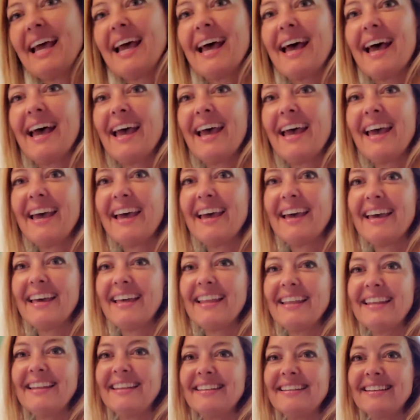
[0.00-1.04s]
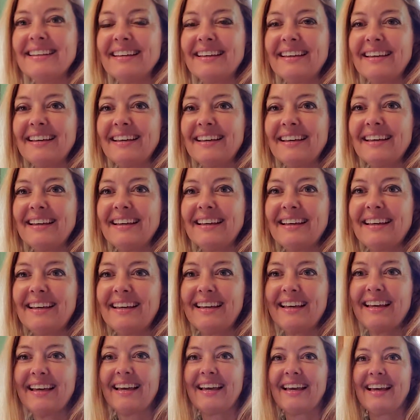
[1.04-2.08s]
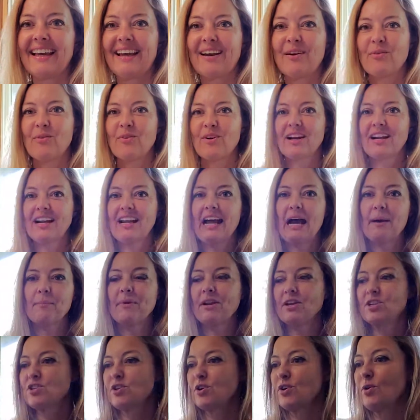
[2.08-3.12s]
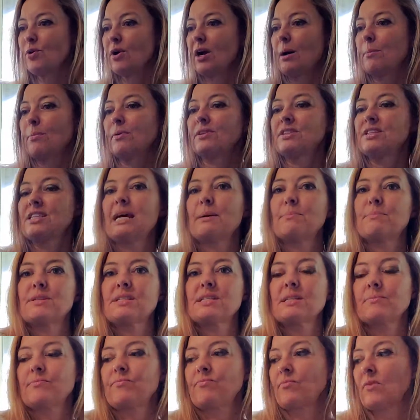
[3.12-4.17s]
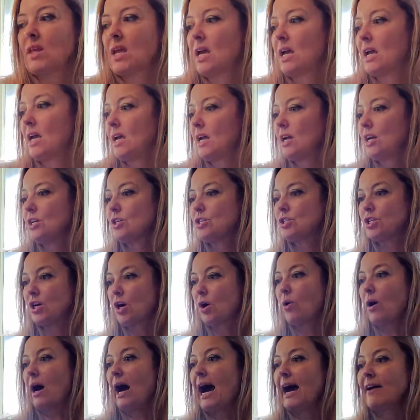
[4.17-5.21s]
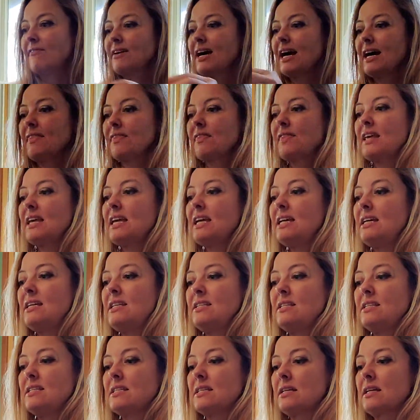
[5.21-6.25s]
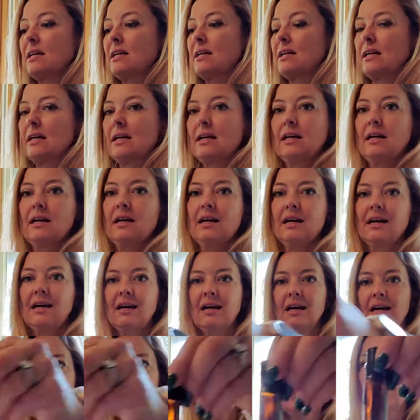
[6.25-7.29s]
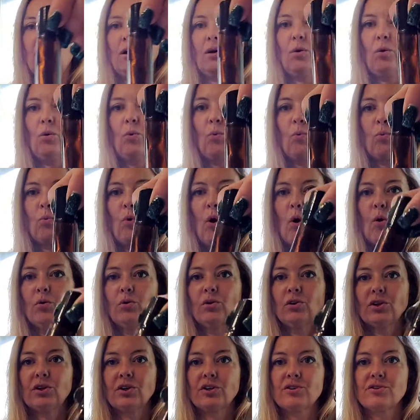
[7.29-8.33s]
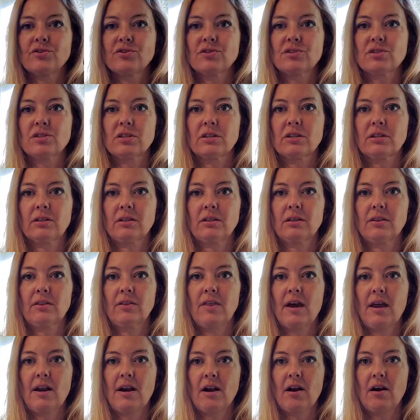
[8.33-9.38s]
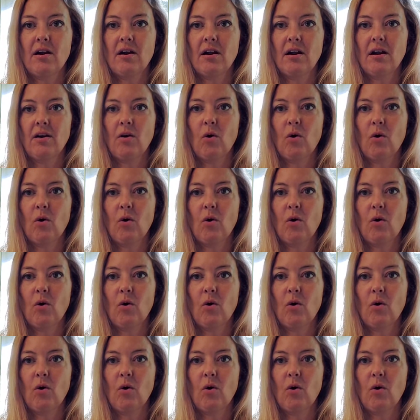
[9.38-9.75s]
and I'm gonna show you a couple of tips. So I've got these rollers that are